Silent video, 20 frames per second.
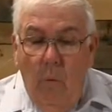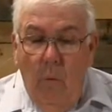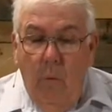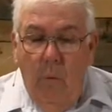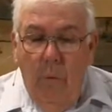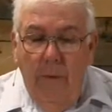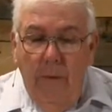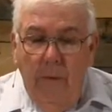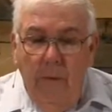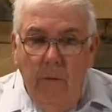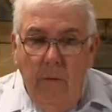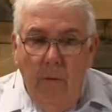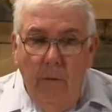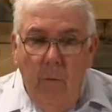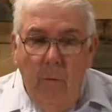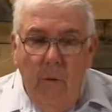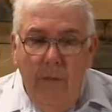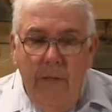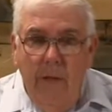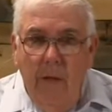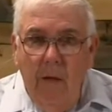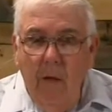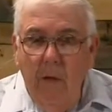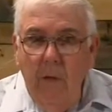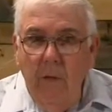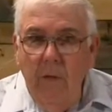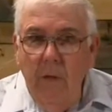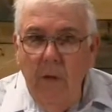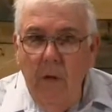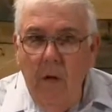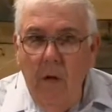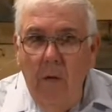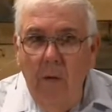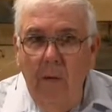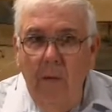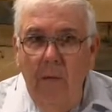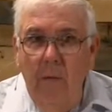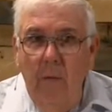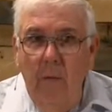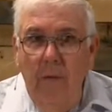when we are
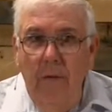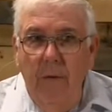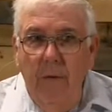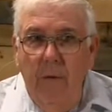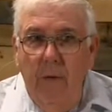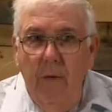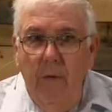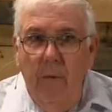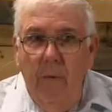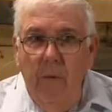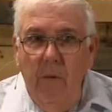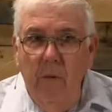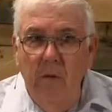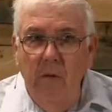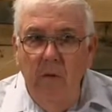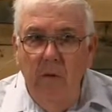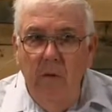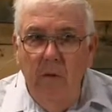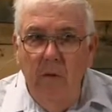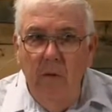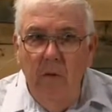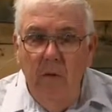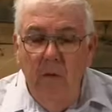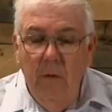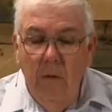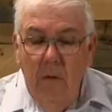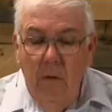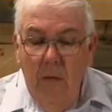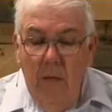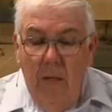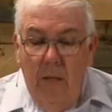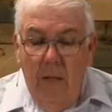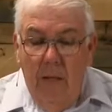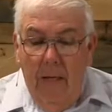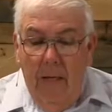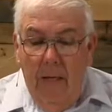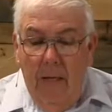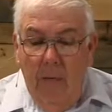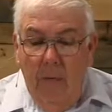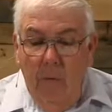talking with another person
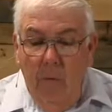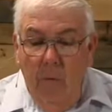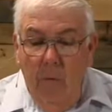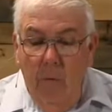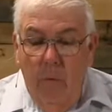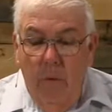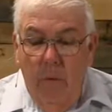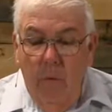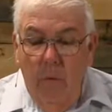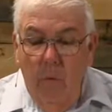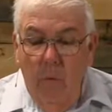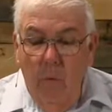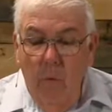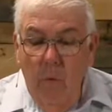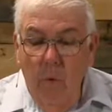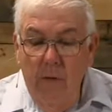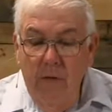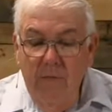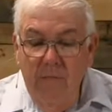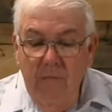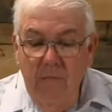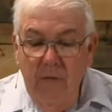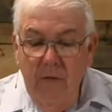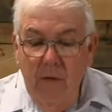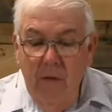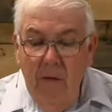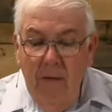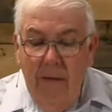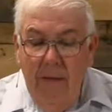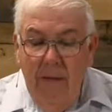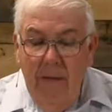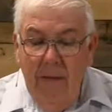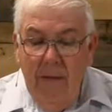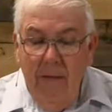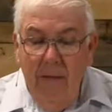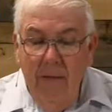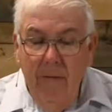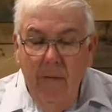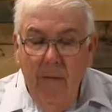and when we feel like,